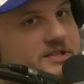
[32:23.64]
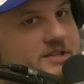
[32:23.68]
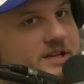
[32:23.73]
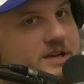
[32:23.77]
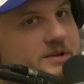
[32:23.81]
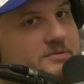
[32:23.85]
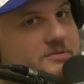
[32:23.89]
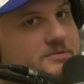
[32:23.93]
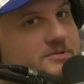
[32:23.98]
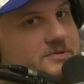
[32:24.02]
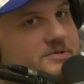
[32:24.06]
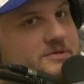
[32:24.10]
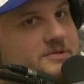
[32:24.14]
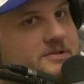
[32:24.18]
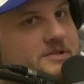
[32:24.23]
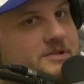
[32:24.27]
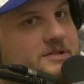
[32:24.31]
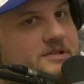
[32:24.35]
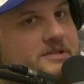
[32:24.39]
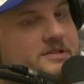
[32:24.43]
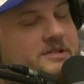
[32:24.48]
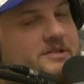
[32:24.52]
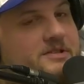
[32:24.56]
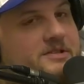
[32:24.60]
That was
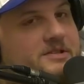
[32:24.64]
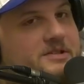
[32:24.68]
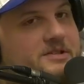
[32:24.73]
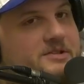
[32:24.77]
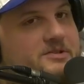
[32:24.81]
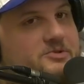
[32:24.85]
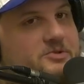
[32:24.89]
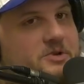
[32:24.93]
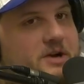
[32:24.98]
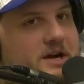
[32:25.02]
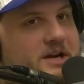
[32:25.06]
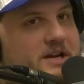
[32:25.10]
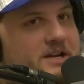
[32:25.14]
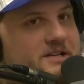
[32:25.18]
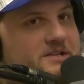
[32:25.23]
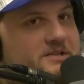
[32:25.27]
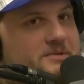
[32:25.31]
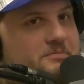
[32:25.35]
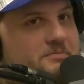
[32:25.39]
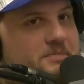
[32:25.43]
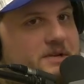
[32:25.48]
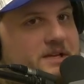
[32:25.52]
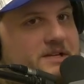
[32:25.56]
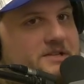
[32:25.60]
you try and eat
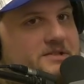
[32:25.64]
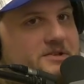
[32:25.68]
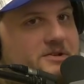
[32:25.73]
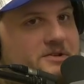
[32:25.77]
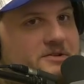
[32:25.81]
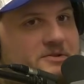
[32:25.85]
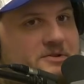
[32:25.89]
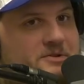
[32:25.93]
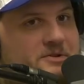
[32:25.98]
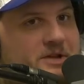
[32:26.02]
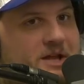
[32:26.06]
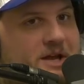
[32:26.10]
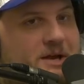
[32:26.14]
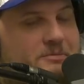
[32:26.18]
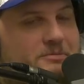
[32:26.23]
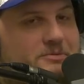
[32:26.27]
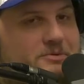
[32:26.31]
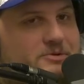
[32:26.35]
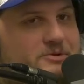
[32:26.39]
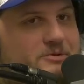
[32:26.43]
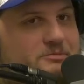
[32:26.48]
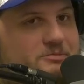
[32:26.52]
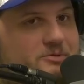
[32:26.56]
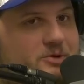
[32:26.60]
some pizza, climb
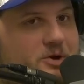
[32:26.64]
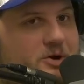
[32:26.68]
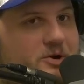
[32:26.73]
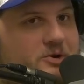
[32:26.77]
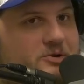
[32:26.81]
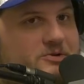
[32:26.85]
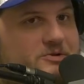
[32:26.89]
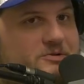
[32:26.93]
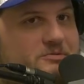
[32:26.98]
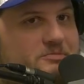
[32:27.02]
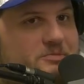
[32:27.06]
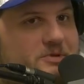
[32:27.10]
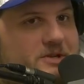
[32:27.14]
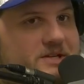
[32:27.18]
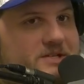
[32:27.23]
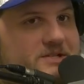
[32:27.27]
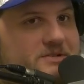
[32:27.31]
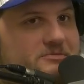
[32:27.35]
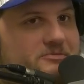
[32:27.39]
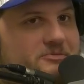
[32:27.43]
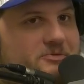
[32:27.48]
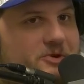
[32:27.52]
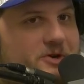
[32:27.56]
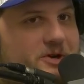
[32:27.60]
through some tunnels, and play
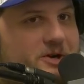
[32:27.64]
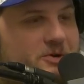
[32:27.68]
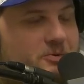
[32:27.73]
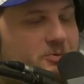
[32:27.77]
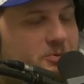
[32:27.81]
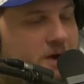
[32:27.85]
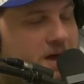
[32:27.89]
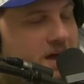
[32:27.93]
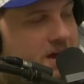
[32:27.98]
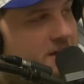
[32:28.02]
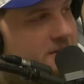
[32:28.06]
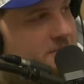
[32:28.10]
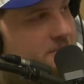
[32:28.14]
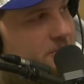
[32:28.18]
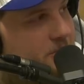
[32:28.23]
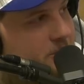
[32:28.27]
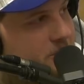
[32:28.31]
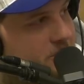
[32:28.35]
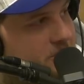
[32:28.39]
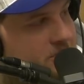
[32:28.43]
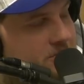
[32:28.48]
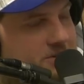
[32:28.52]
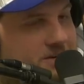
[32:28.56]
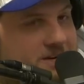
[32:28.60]
some fucking whack a
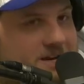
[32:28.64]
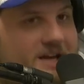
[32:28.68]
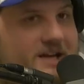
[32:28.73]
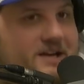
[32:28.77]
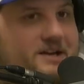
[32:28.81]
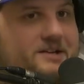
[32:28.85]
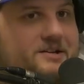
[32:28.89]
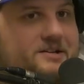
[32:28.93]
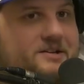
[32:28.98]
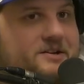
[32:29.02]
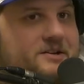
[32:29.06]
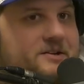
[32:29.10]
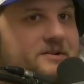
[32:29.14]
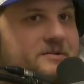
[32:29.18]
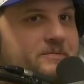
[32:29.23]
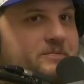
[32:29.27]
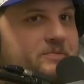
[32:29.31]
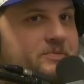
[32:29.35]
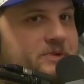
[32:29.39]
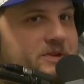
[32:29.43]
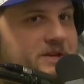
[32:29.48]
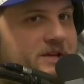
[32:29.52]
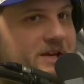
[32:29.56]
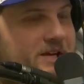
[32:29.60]
mole, and you got
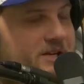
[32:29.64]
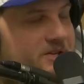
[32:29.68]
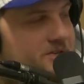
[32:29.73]
a